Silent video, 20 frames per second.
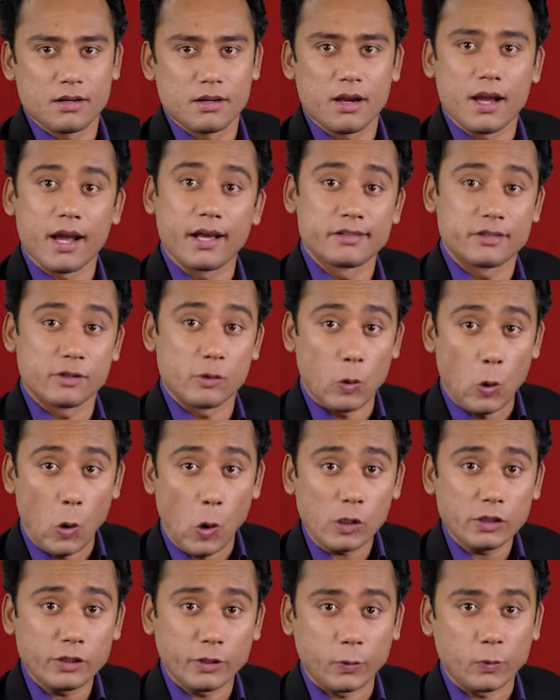As you
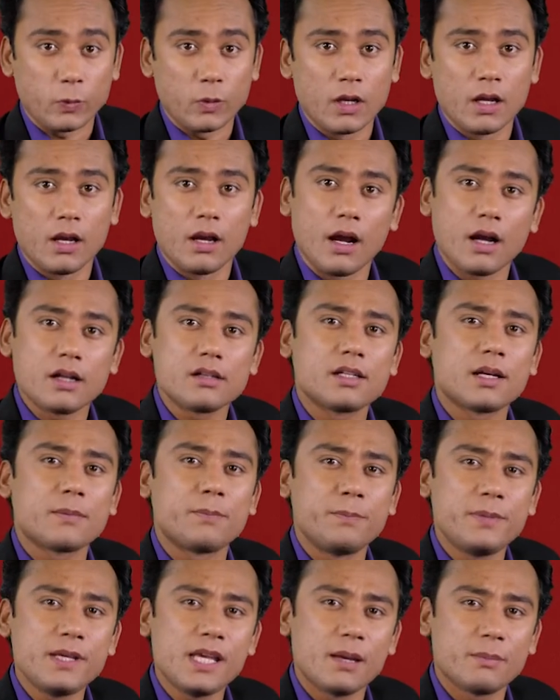all know, under
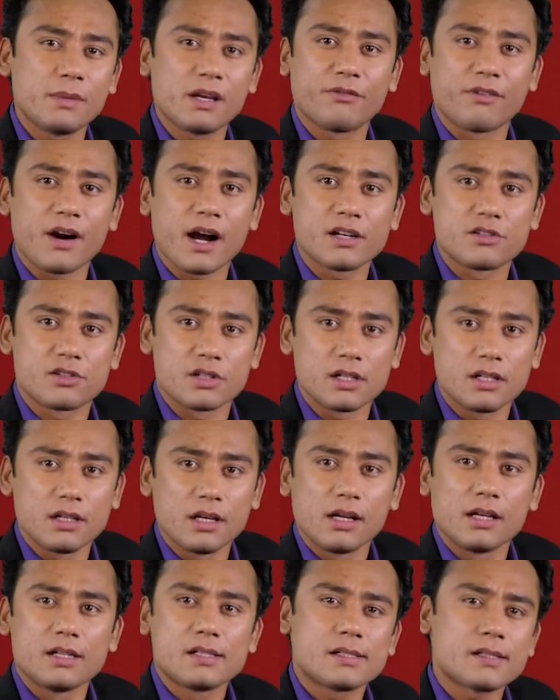PMAY-G,
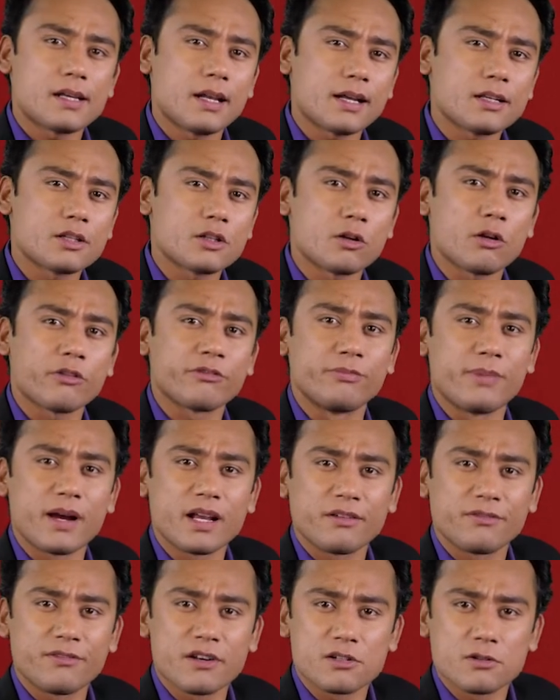selection of
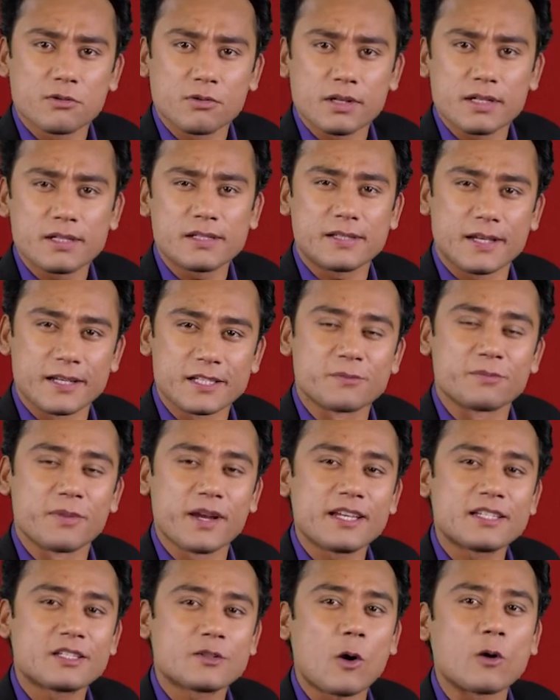beneficiaries is
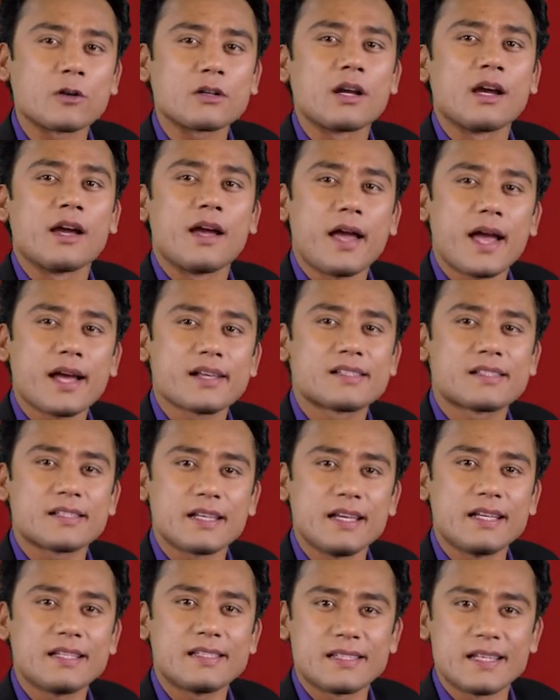based on
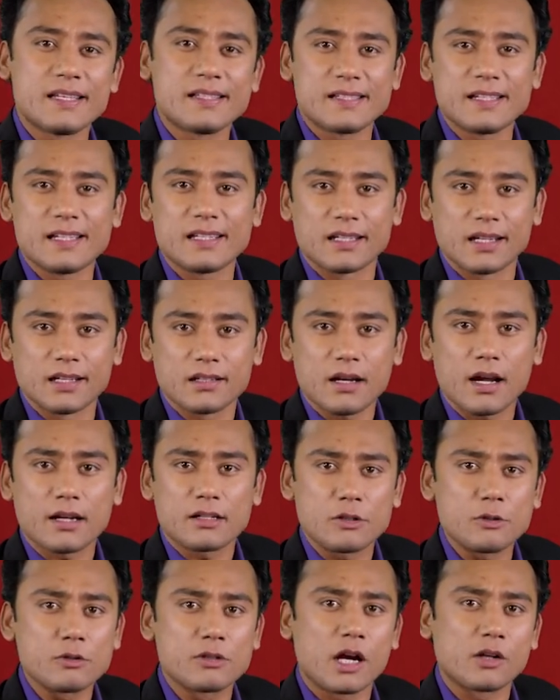SECC data
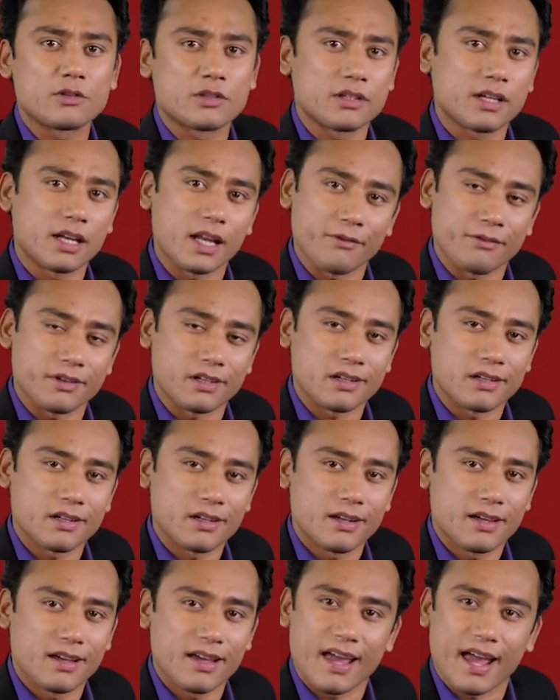2011
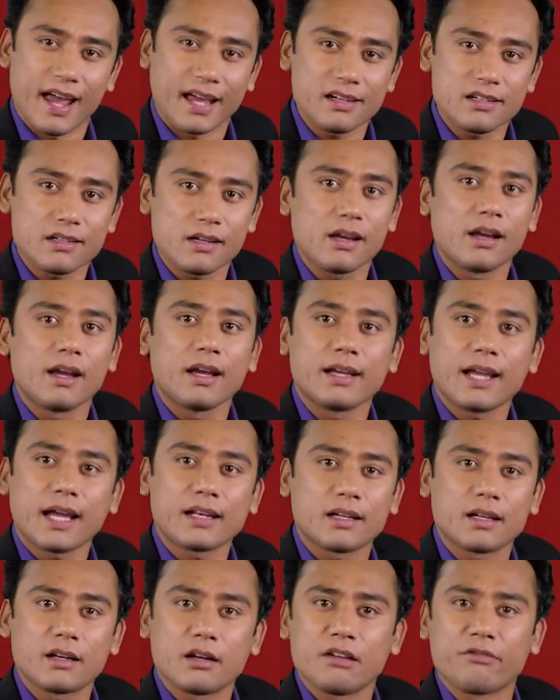and
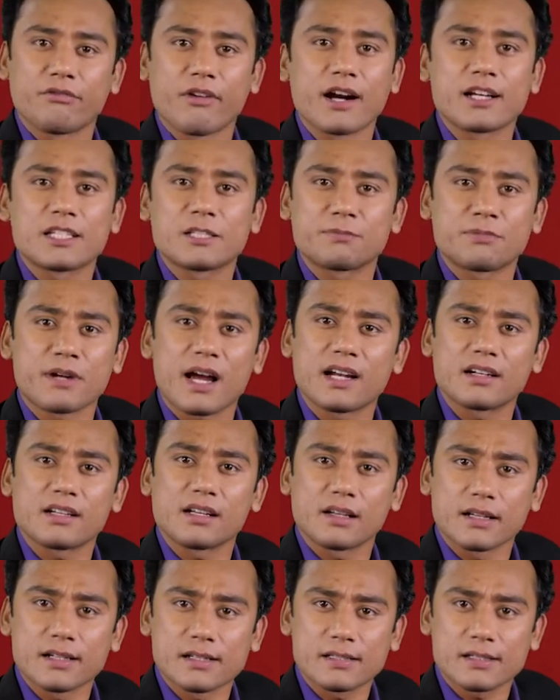category-wise priority
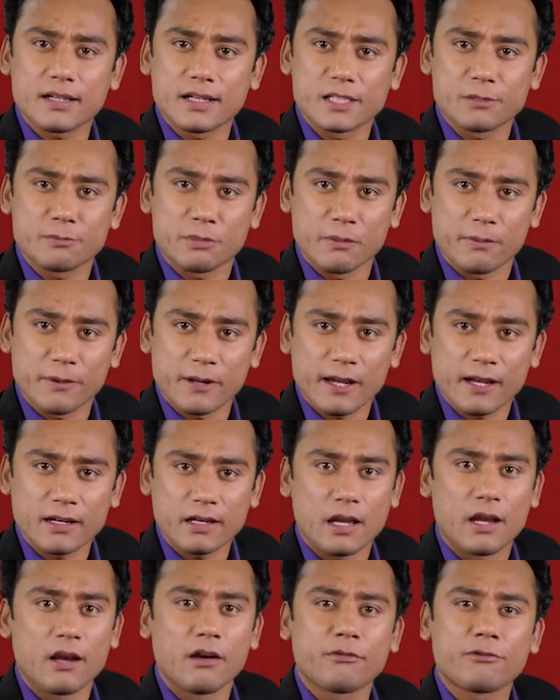list is prepared
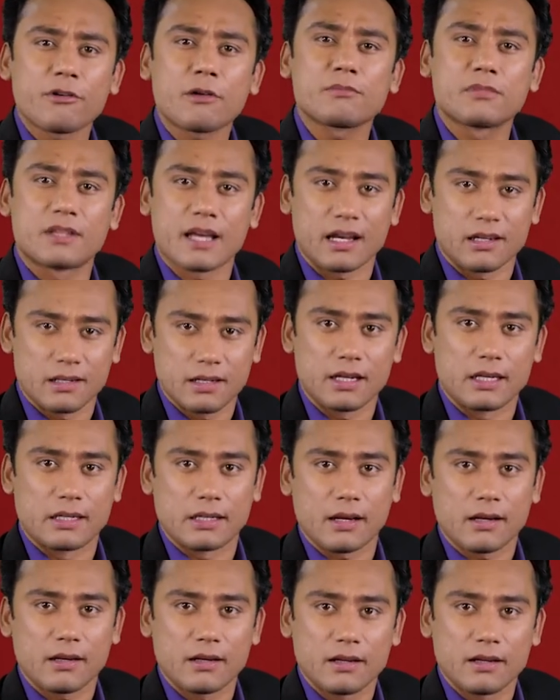from that data.